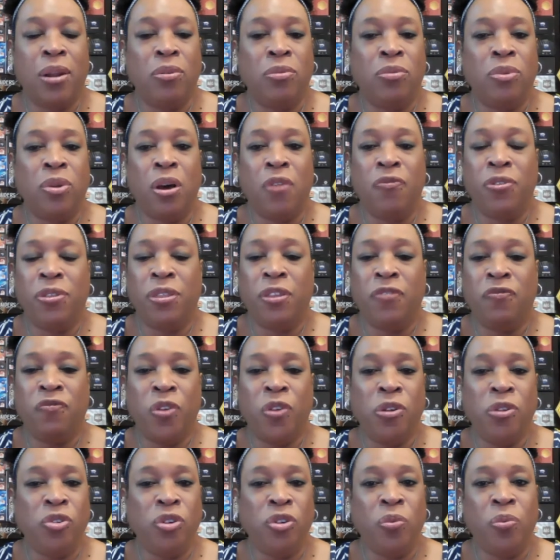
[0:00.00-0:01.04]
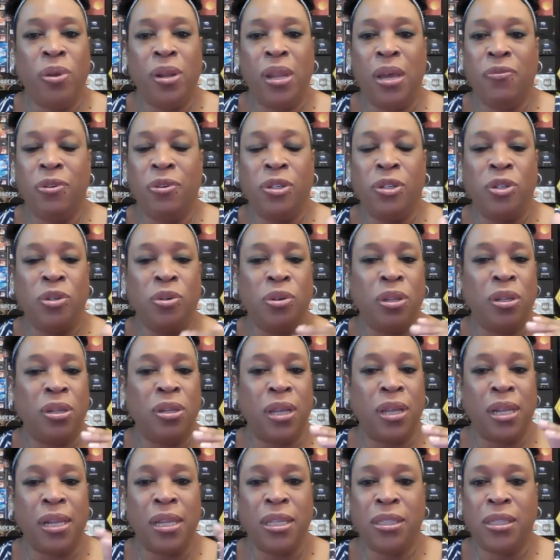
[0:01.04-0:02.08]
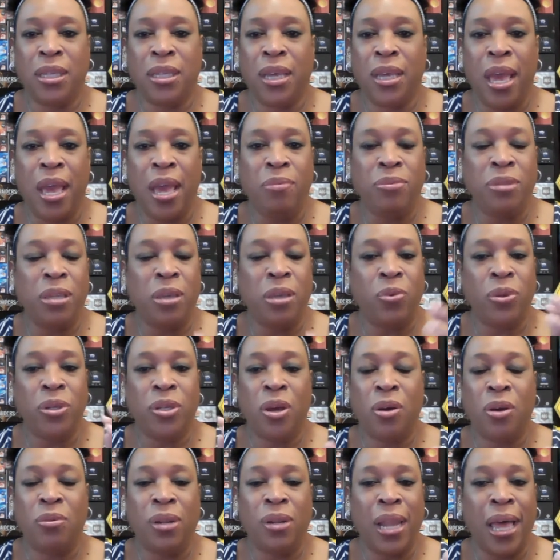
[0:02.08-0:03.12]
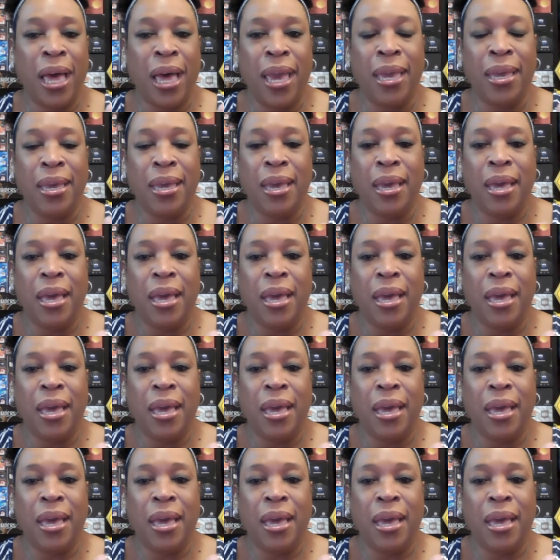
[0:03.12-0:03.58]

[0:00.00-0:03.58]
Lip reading: know if in the future we'll ever do a list of games that we don't like.